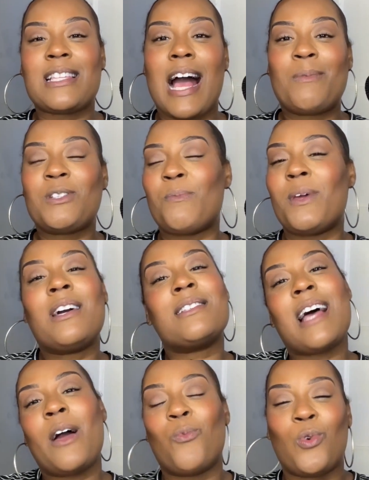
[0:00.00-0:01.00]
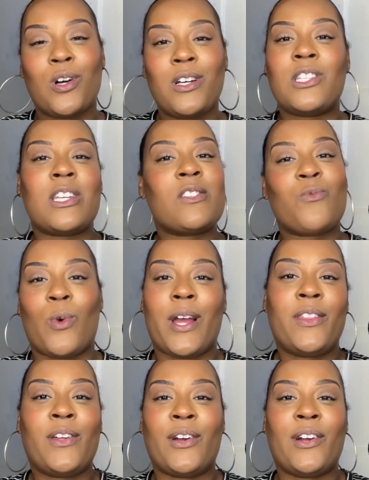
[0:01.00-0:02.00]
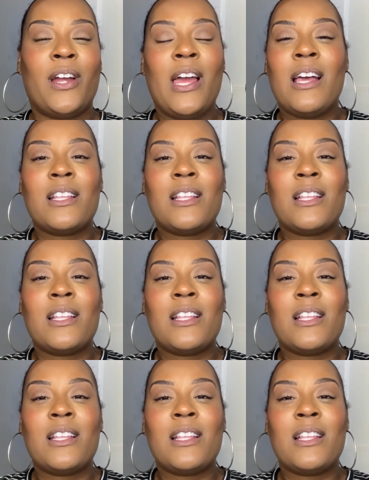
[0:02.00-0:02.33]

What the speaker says: option because I would just rather